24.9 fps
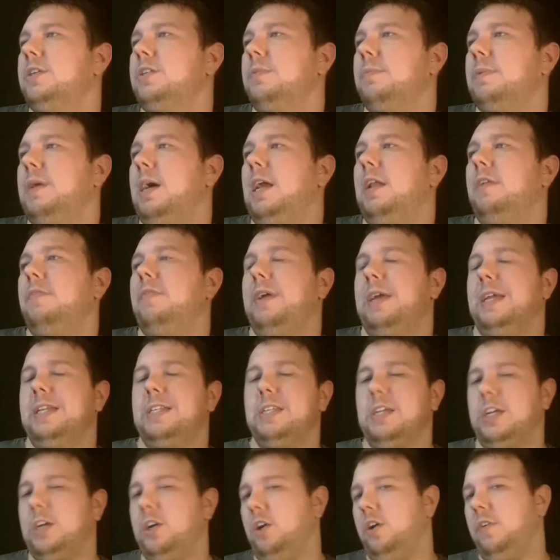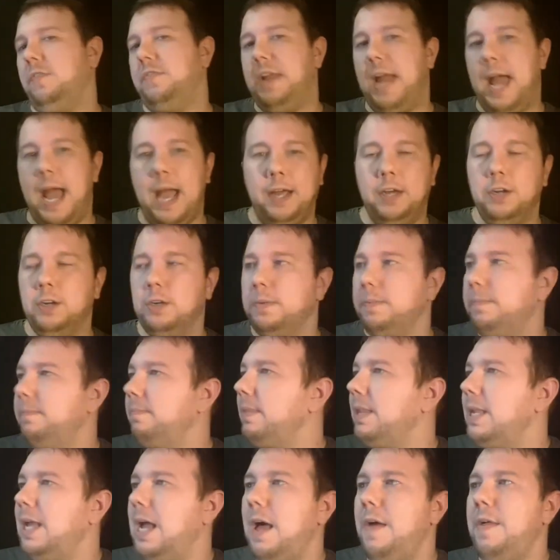some kind of it's a curved dagger.
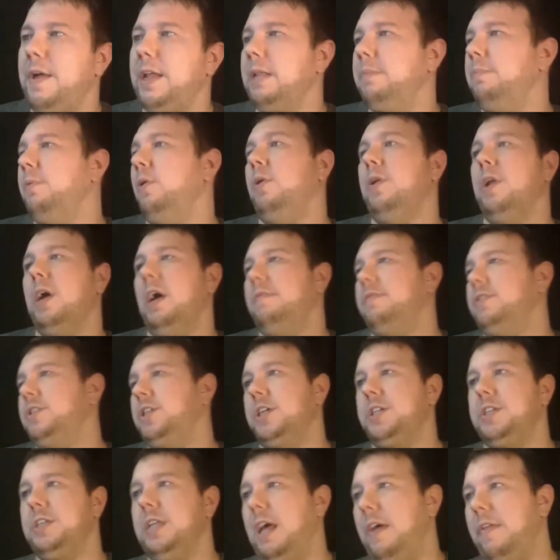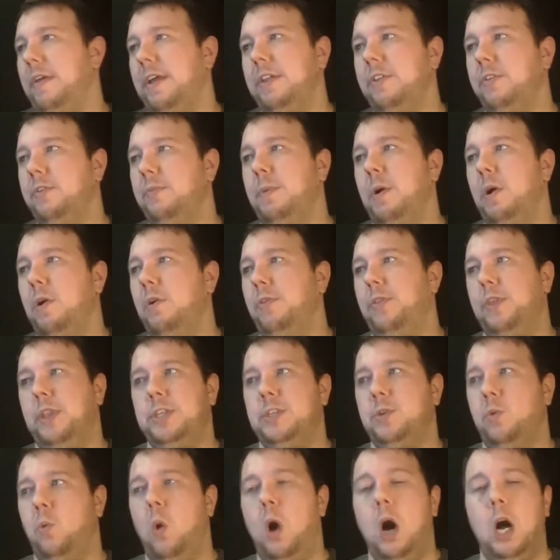I think the Bowie knife is just. I think they're both.
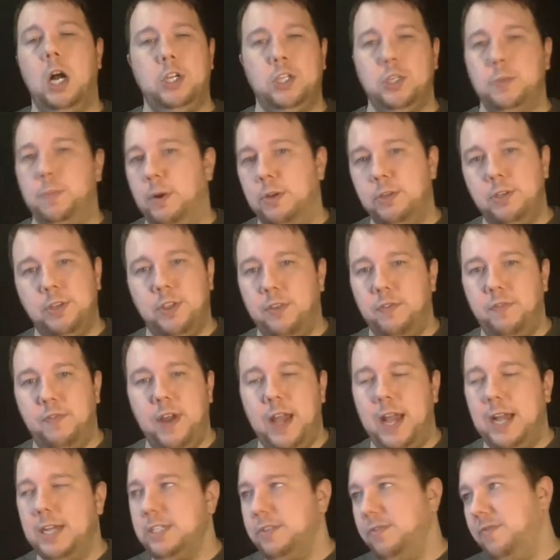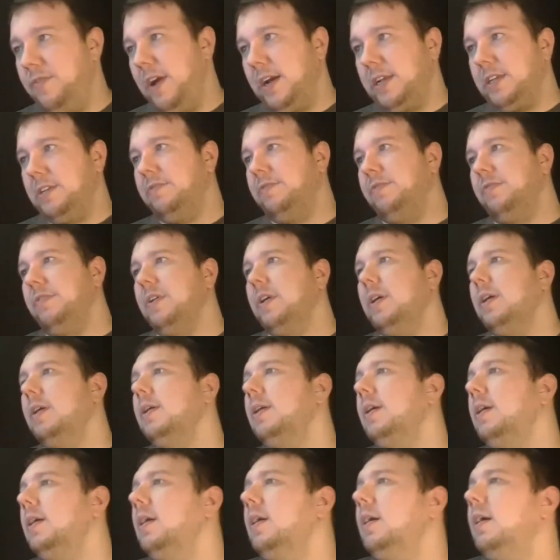It's a wash. They're both as effective.
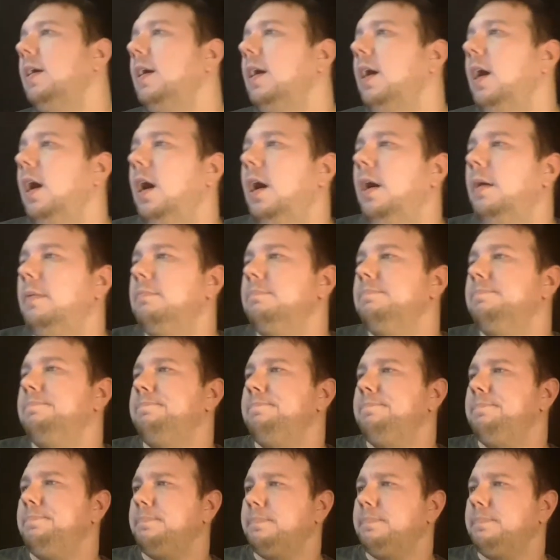Both